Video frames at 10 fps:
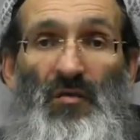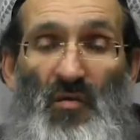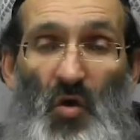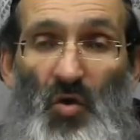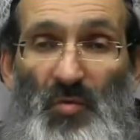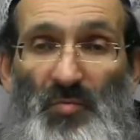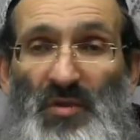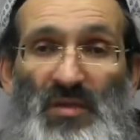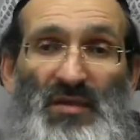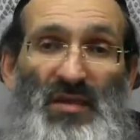Chochma
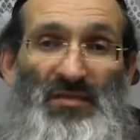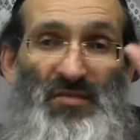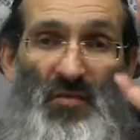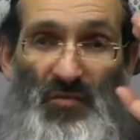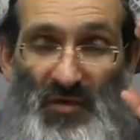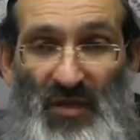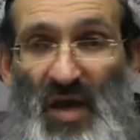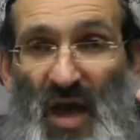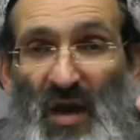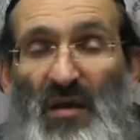Bina Das is called the
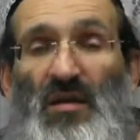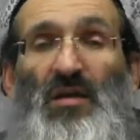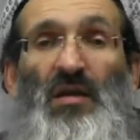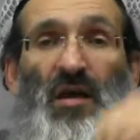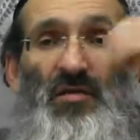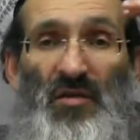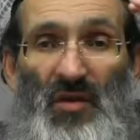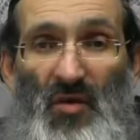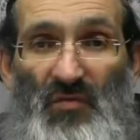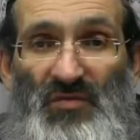Gal, and
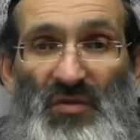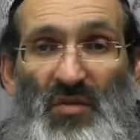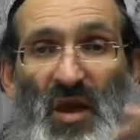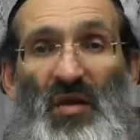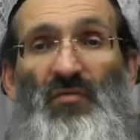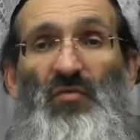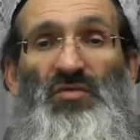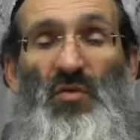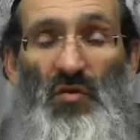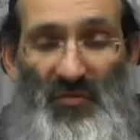then obviously you have
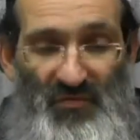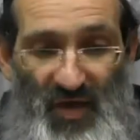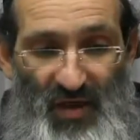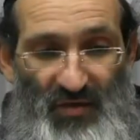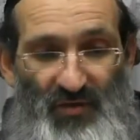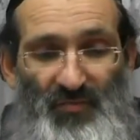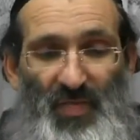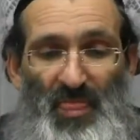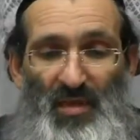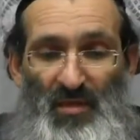what's called the Vak.
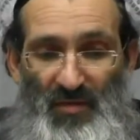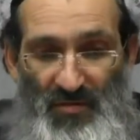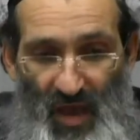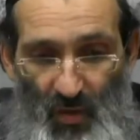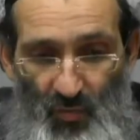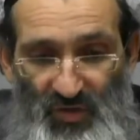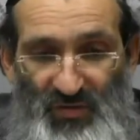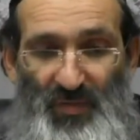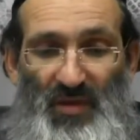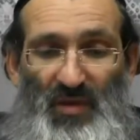Now we're
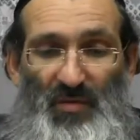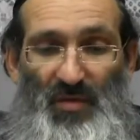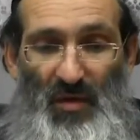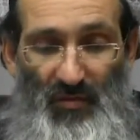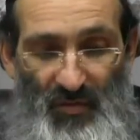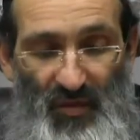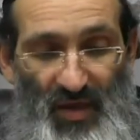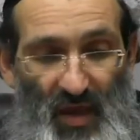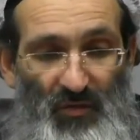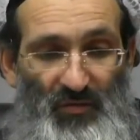speaking about the
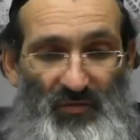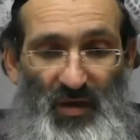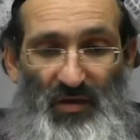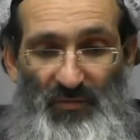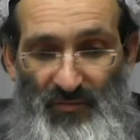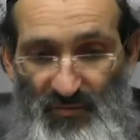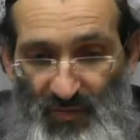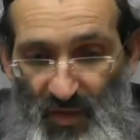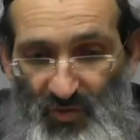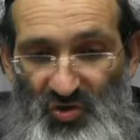Gal of the Bible.
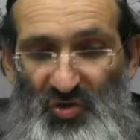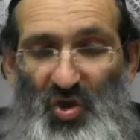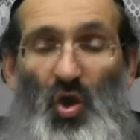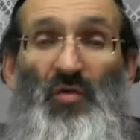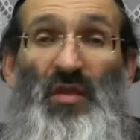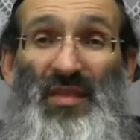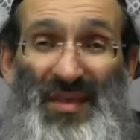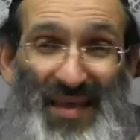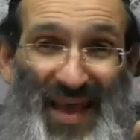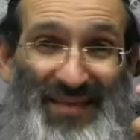Now you should know that
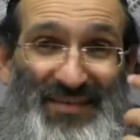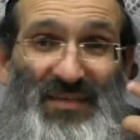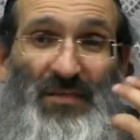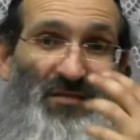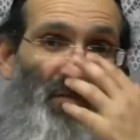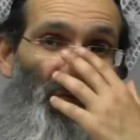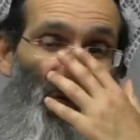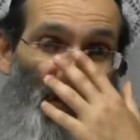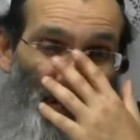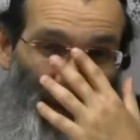the essence,
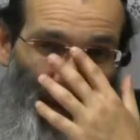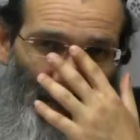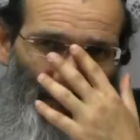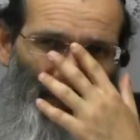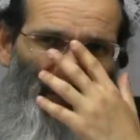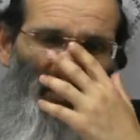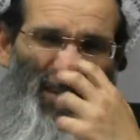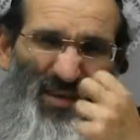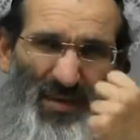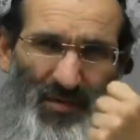really the etzem,
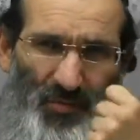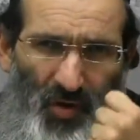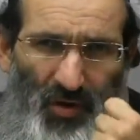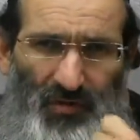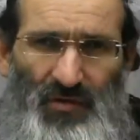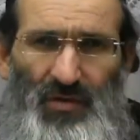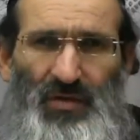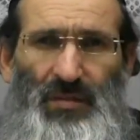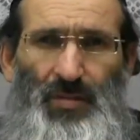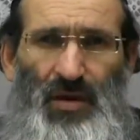the Ika part of
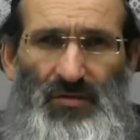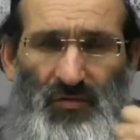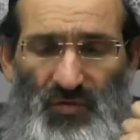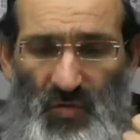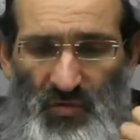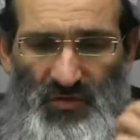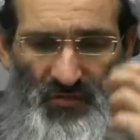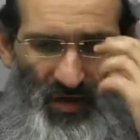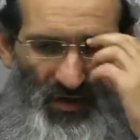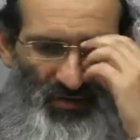the parts of it is always
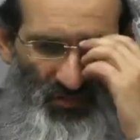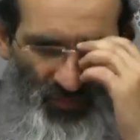the Vak.